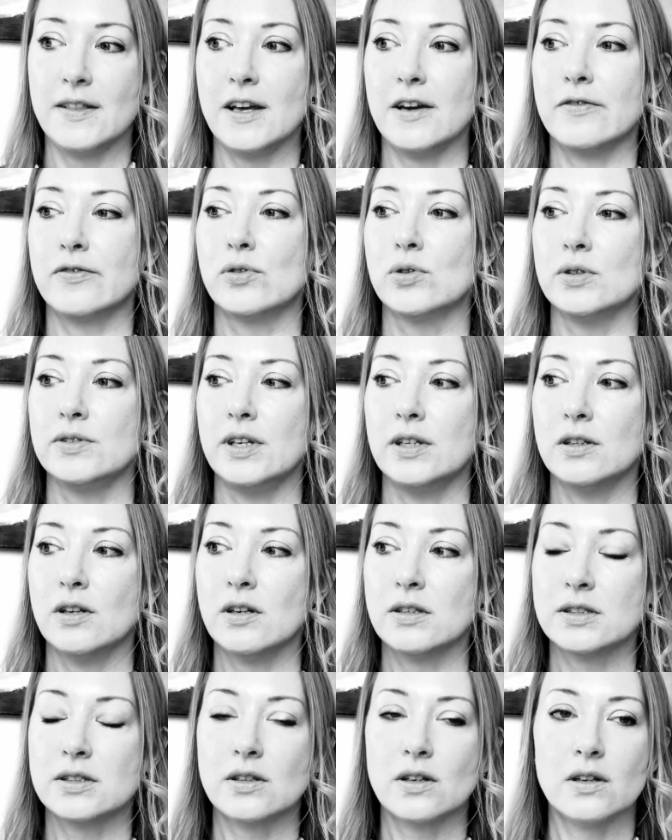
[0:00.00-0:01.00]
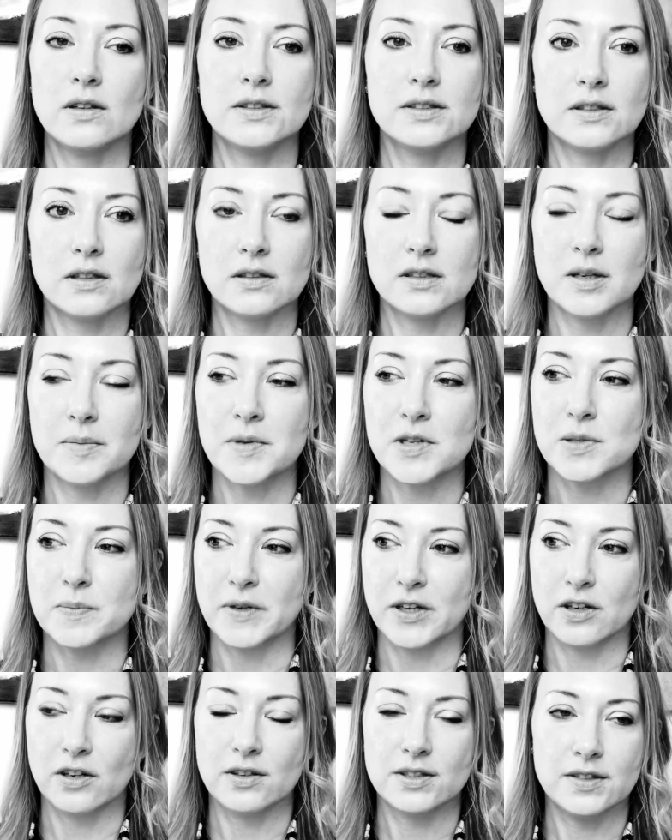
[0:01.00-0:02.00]
therefore they lost all the documents
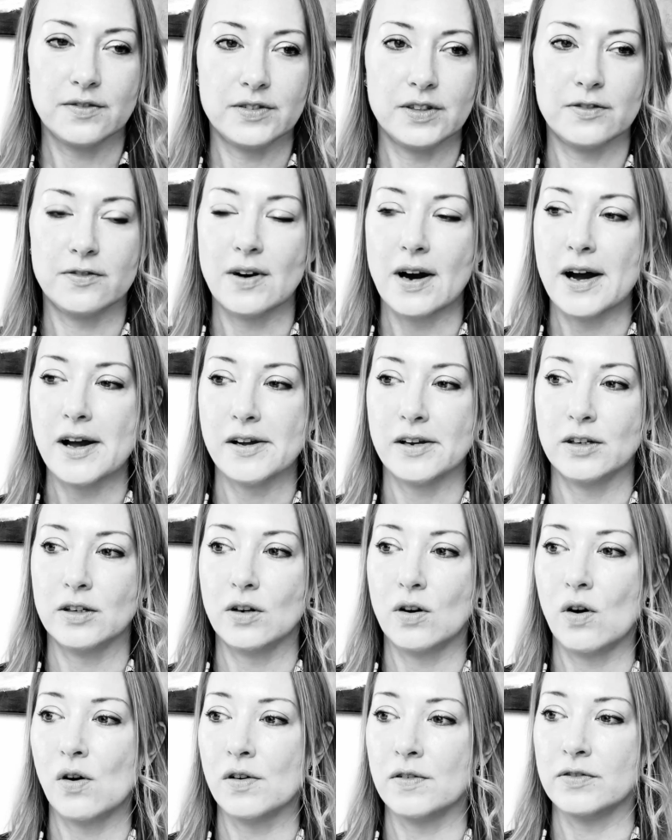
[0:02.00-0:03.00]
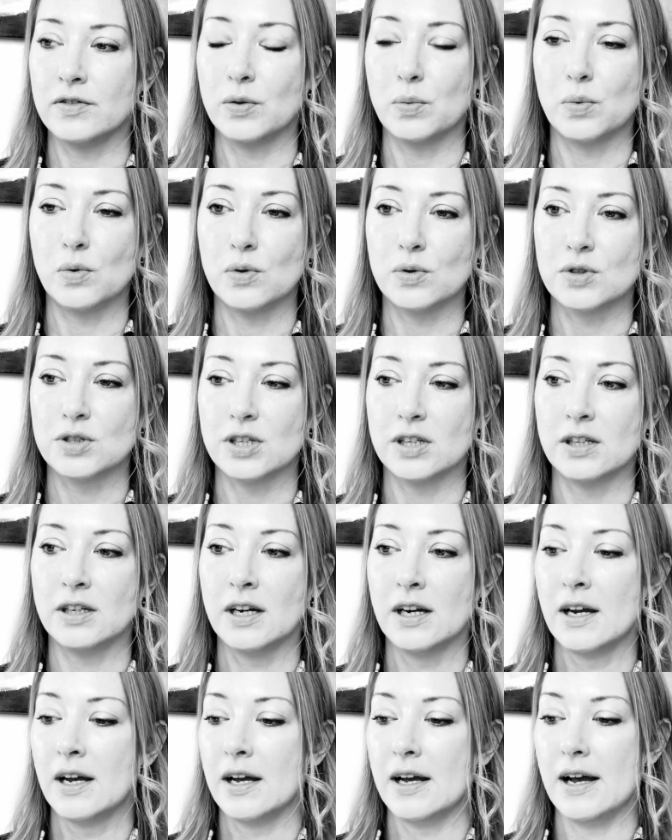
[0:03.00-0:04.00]
because of the fire or the water
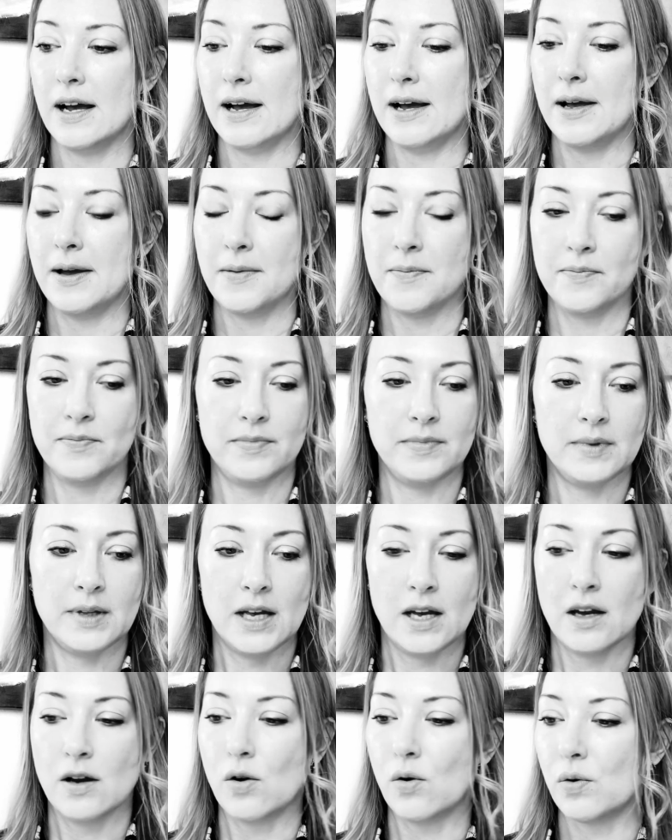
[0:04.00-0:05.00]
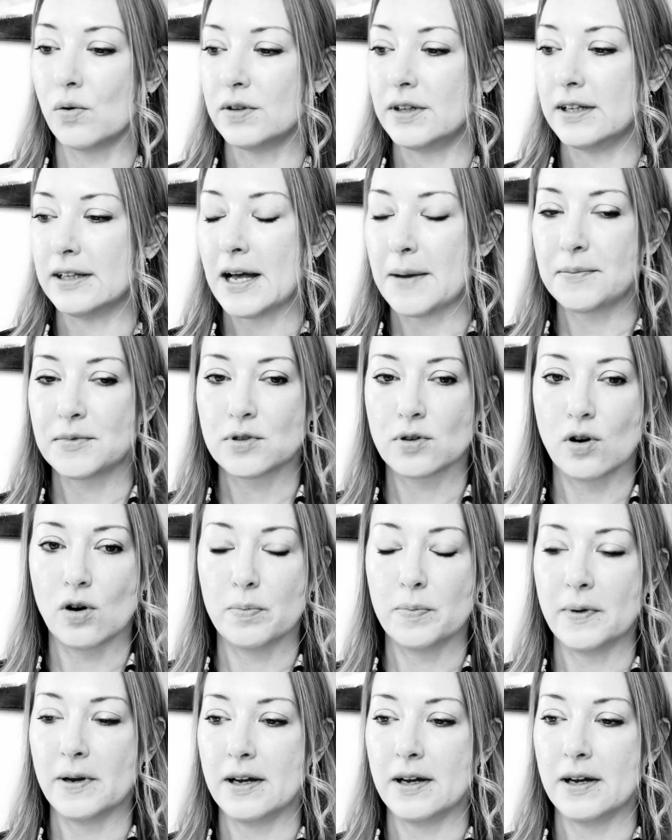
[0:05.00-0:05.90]
um, or the laptop.